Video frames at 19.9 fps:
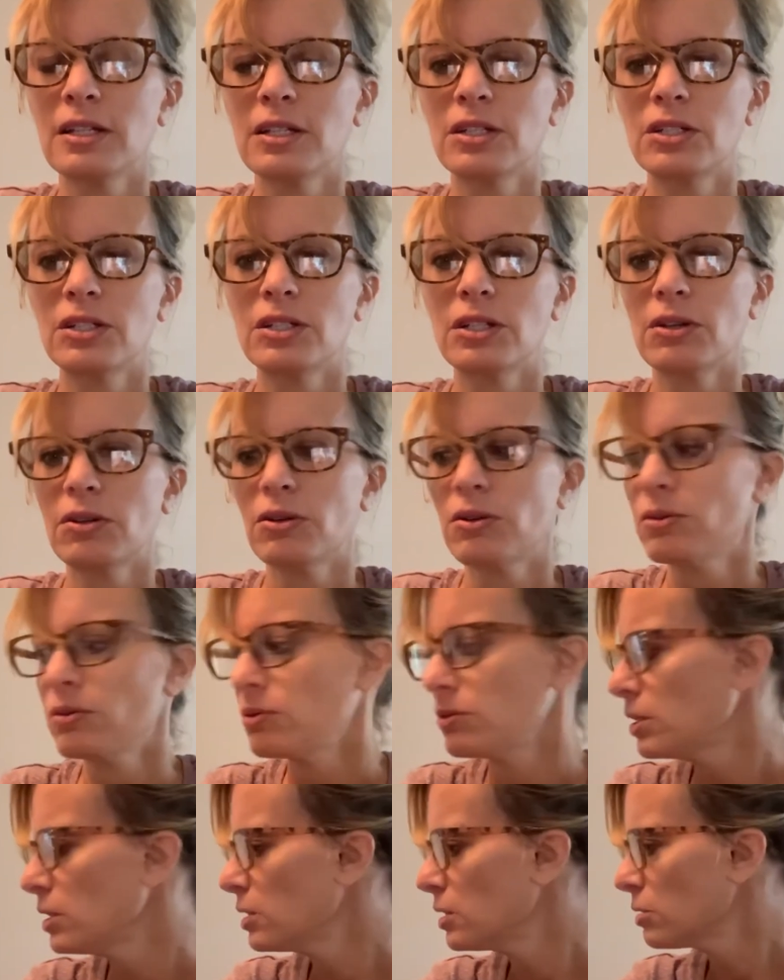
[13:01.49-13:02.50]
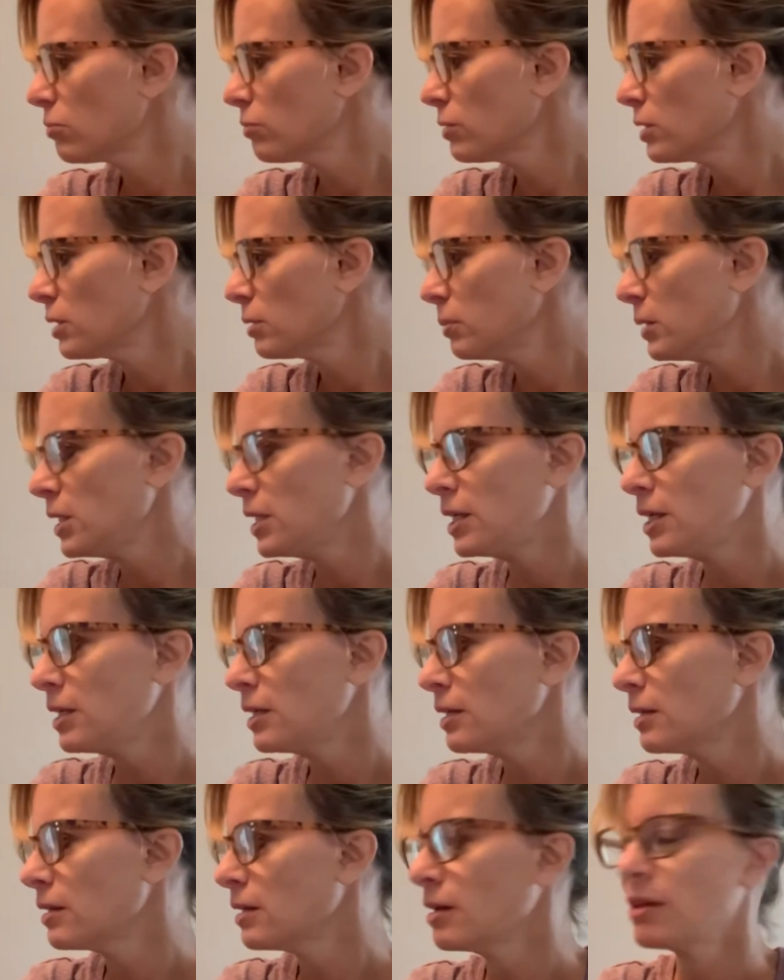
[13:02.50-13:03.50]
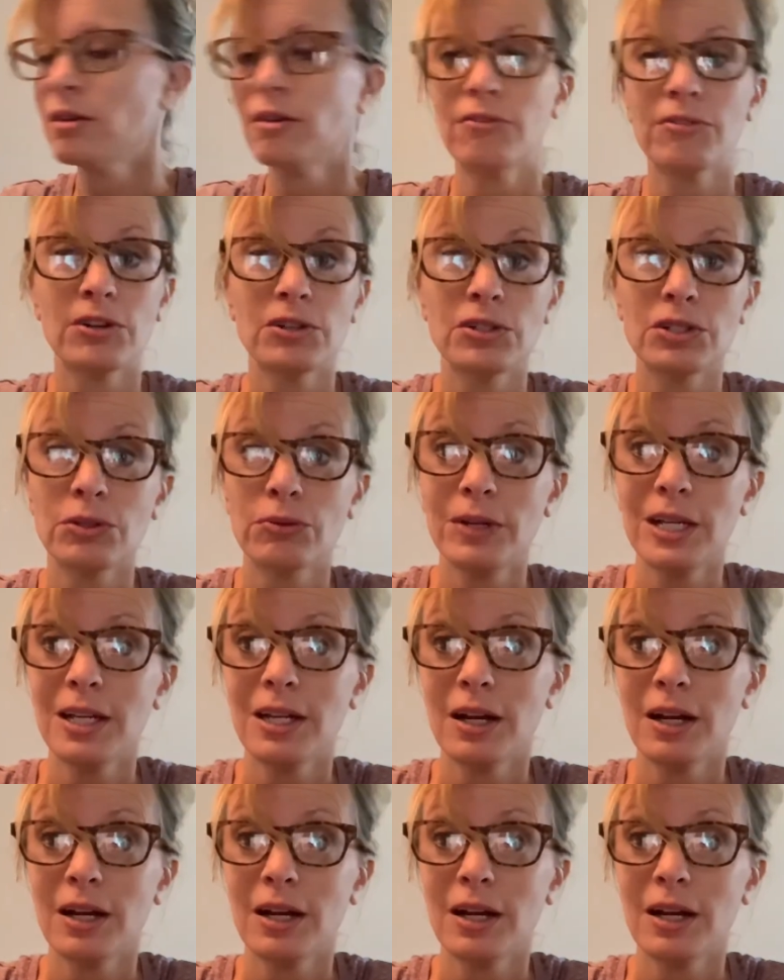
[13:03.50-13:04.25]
So this will be the first week in